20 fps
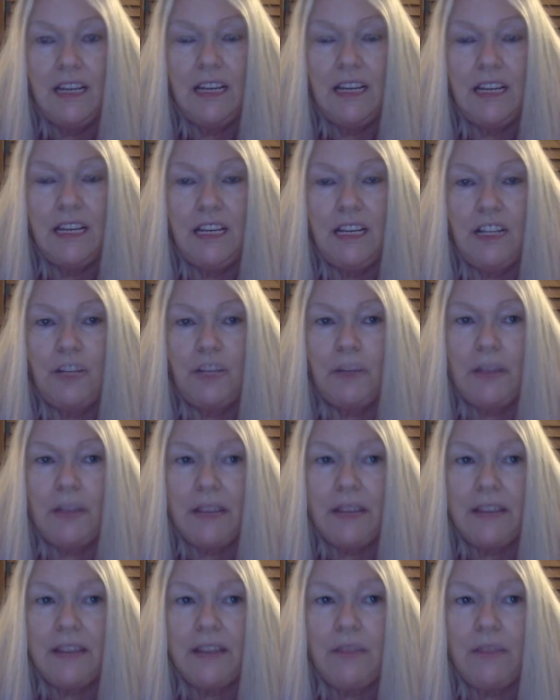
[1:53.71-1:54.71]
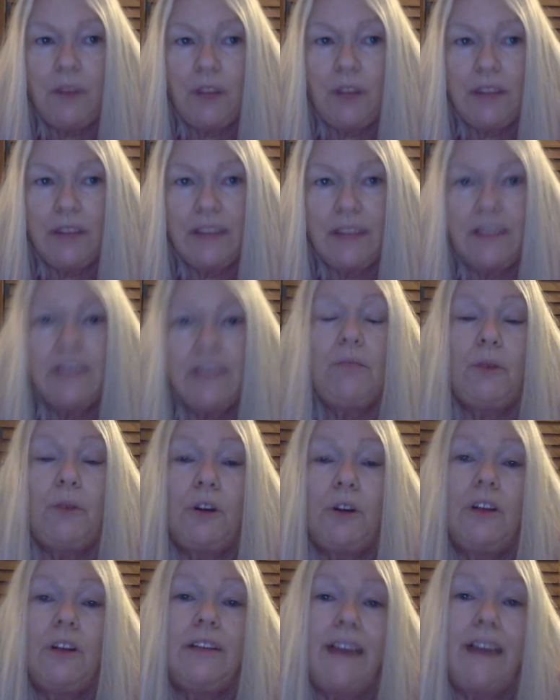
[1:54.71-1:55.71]
each place in Walt Disney
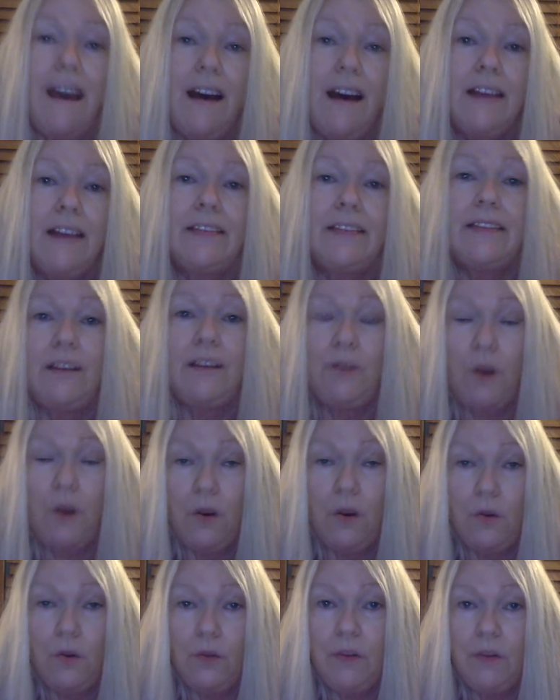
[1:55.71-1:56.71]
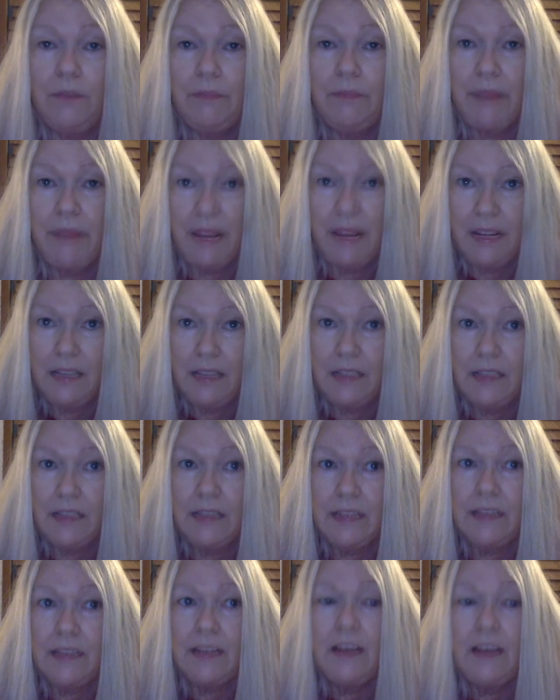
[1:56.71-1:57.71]
World has their own
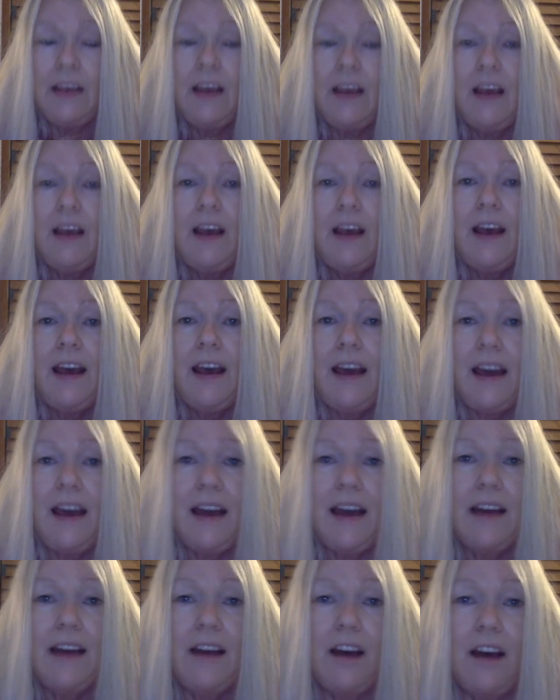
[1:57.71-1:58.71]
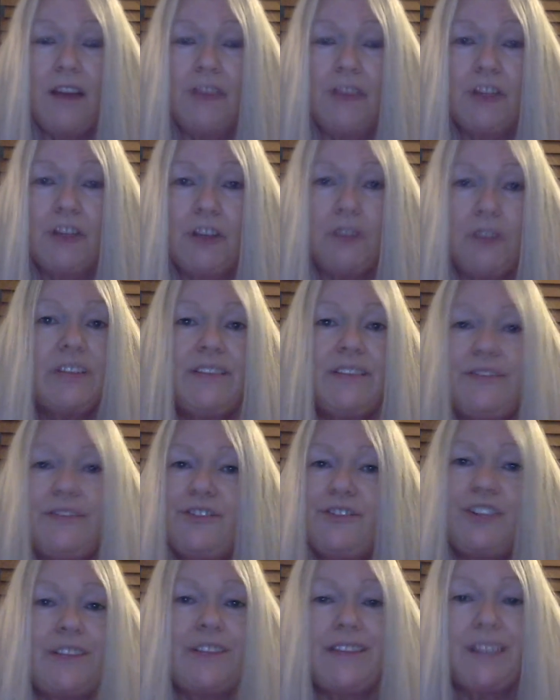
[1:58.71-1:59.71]
pins, and I've chosen
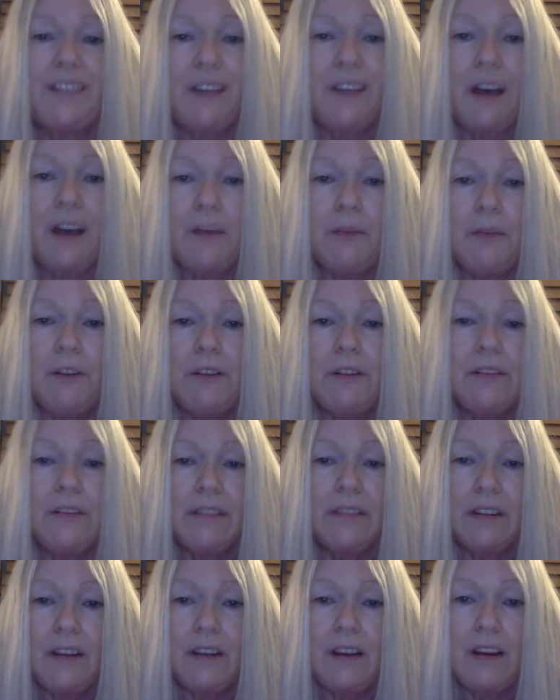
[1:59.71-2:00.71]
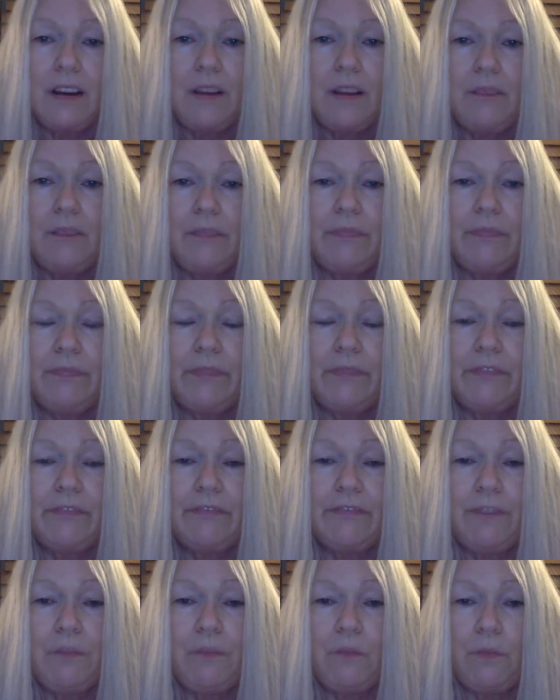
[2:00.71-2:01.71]
just a couple
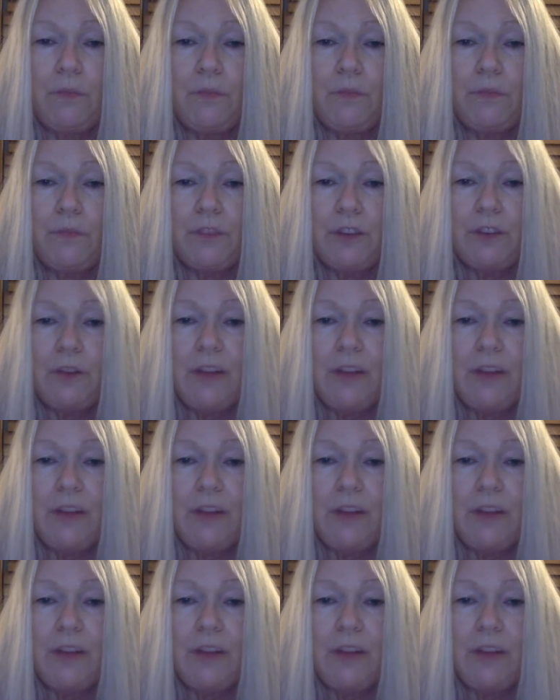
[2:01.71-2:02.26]
from two